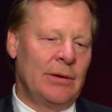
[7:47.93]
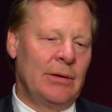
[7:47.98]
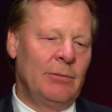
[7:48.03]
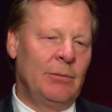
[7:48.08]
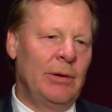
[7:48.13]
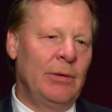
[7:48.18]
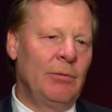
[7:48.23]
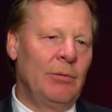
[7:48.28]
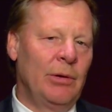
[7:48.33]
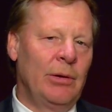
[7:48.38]
and
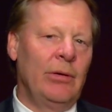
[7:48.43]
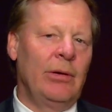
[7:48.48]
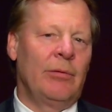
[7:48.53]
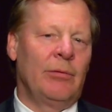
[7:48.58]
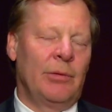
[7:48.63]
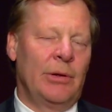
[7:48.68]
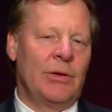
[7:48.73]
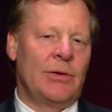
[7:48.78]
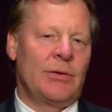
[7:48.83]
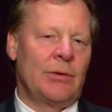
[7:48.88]
we really
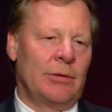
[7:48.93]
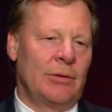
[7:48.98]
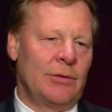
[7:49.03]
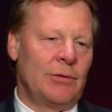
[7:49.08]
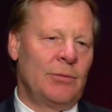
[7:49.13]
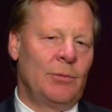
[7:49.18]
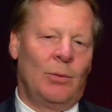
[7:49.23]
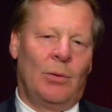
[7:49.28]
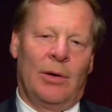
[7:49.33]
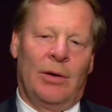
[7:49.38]

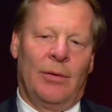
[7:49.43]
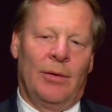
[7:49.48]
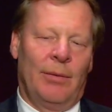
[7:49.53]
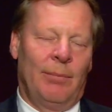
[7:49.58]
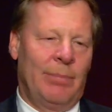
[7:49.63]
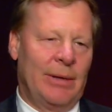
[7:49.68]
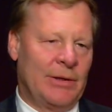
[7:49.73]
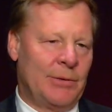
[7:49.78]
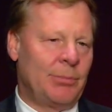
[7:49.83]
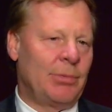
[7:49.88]
researched what are the
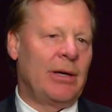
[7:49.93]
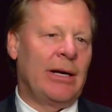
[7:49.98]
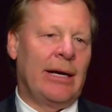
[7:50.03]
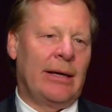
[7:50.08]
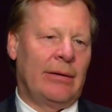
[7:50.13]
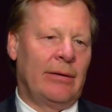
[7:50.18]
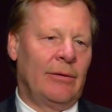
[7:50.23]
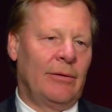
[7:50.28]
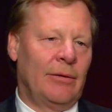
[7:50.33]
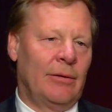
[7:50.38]
best
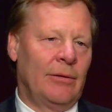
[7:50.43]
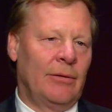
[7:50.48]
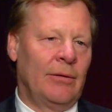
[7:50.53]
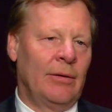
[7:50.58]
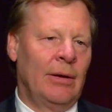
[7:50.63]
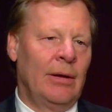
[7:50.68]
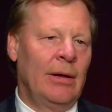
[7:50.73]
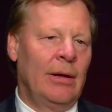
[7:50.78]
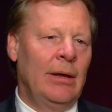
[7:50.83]
practices,